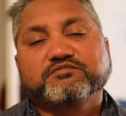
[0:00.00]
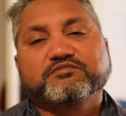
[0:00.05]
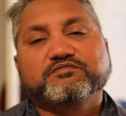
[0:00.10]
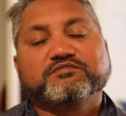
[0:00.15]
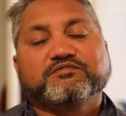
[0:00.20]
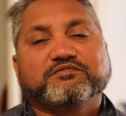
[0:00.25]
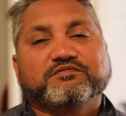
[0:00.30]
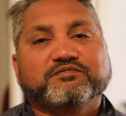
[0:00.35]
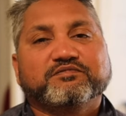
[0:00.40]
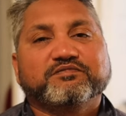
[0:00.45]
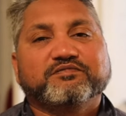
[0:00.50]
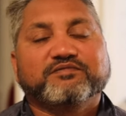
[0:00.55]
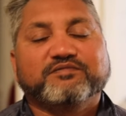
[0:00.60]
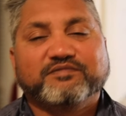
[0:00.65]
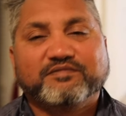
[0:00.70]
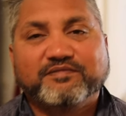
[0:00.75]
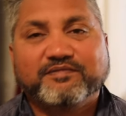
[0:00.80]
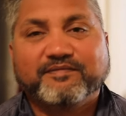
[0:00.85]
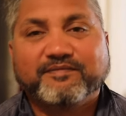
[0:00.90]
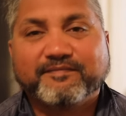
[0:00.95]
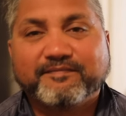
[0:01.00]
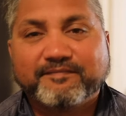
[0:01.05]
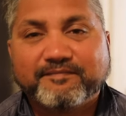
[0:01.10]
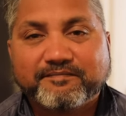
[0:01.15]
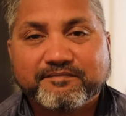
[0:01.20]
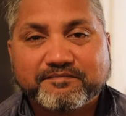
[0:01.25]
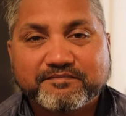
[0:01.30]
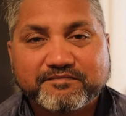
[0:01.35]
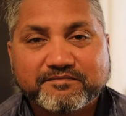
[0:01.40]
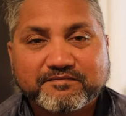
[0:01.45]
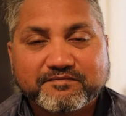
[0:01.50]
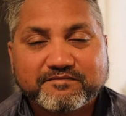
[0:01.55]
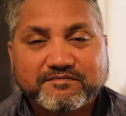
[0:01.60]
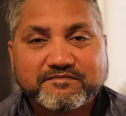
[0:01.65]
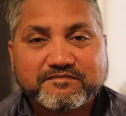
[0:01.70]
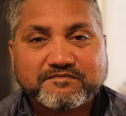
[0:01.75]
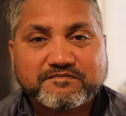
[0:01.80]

[no speech]